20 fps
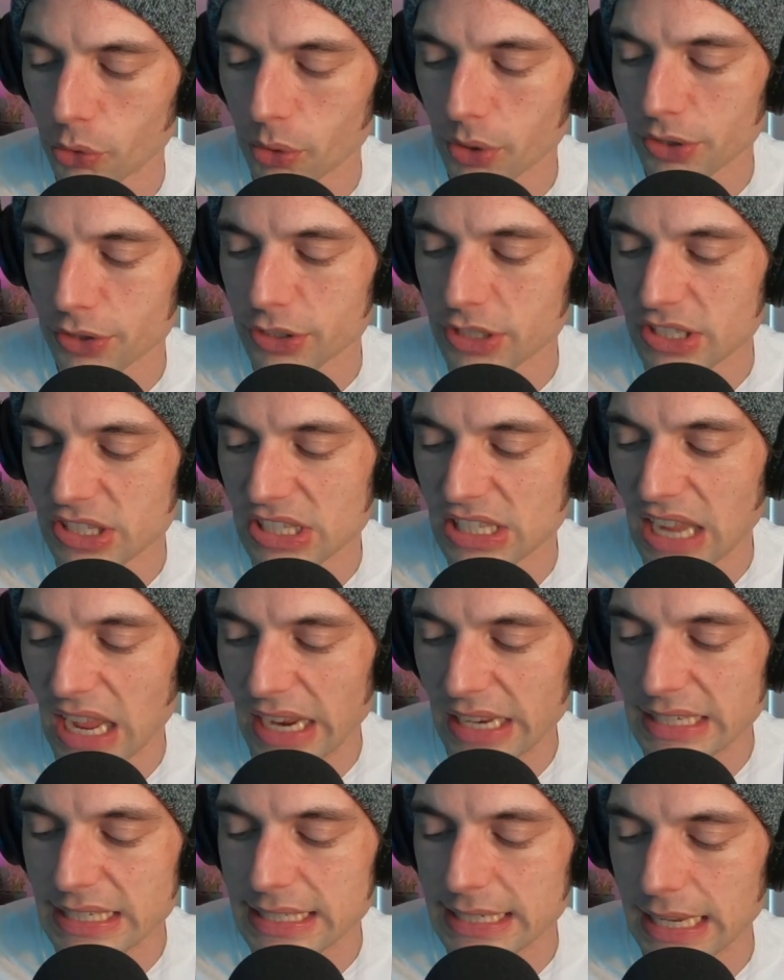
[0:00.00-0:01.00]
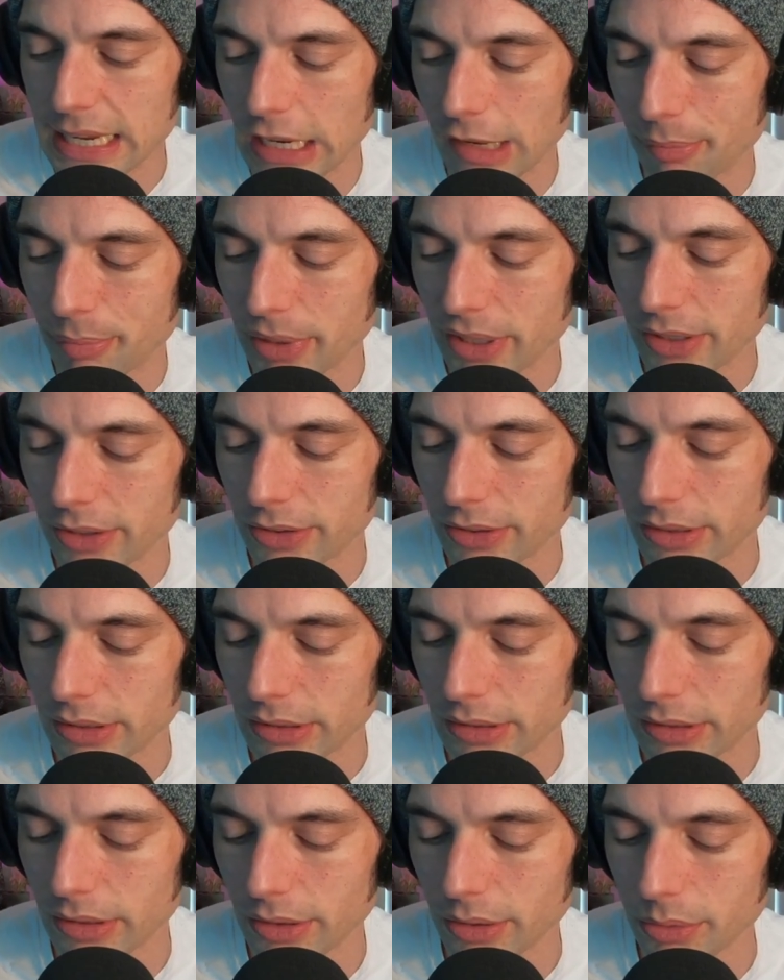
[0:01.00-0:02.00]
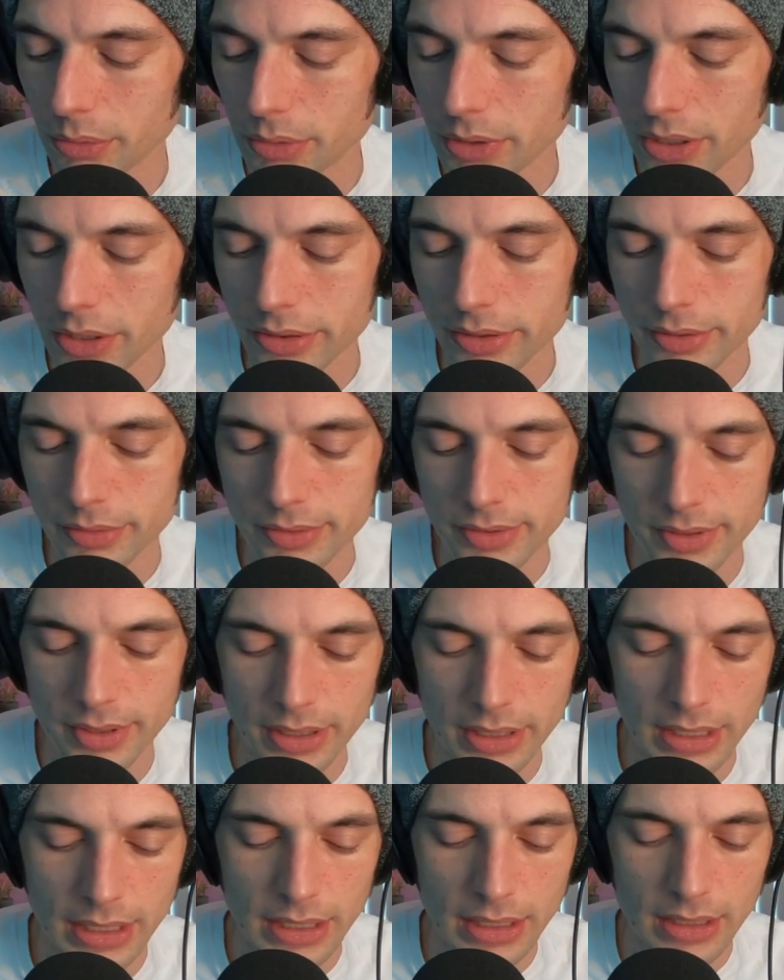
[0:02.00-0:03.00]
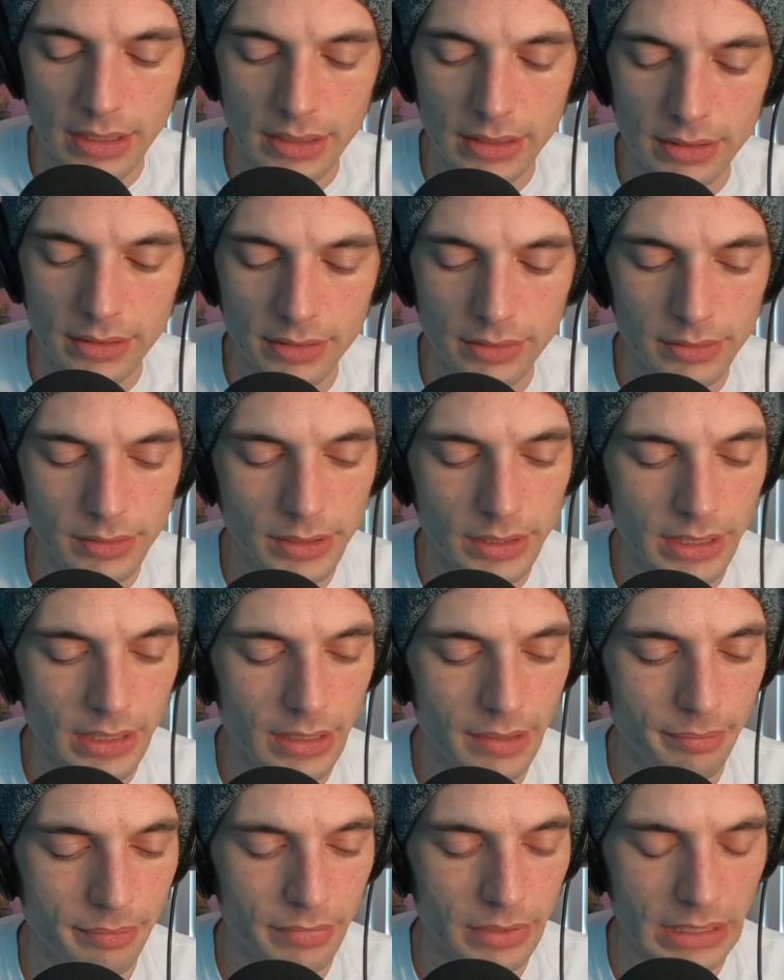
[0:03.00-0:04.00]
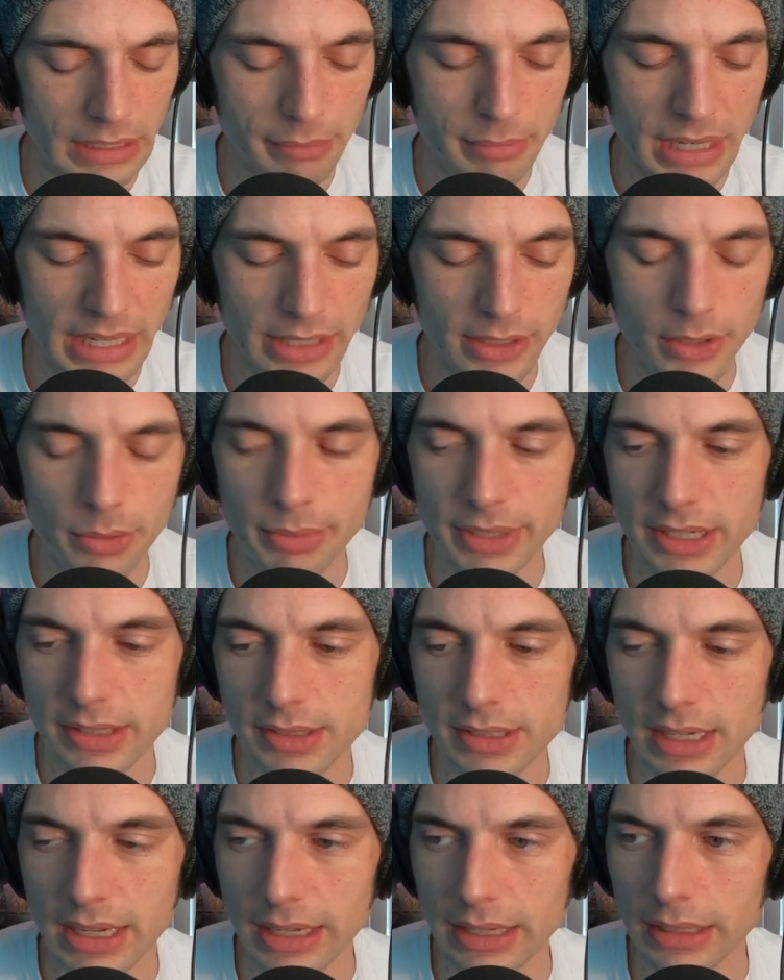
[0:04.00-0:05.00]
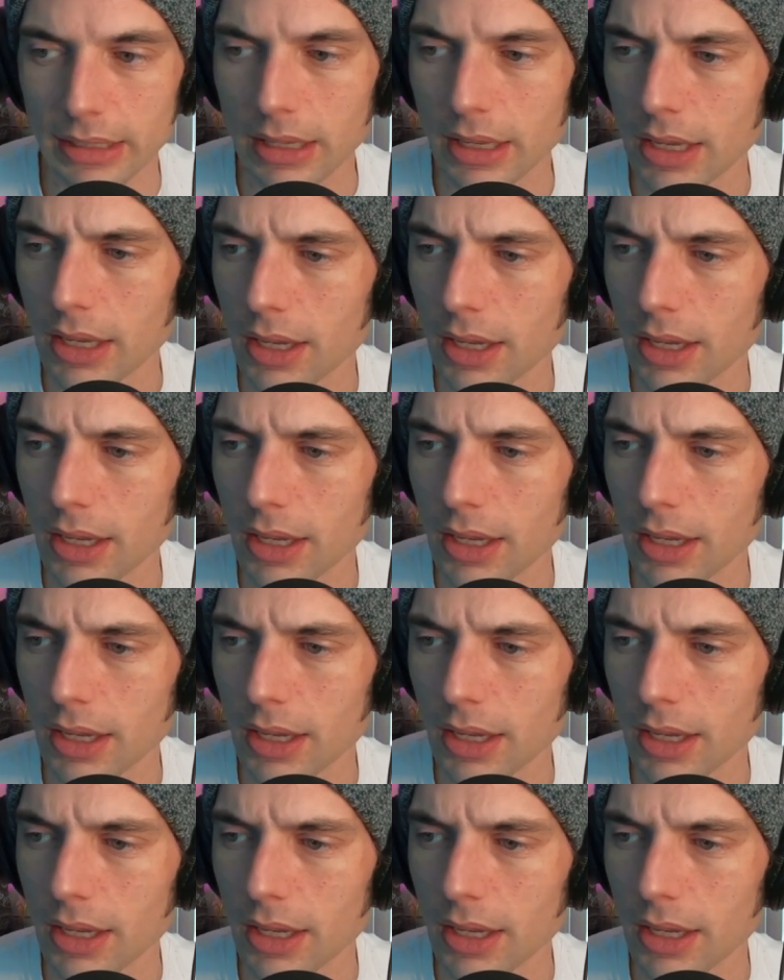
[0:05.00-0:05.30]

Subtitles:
design type is. You know, go to those, look it up, like My Human Design.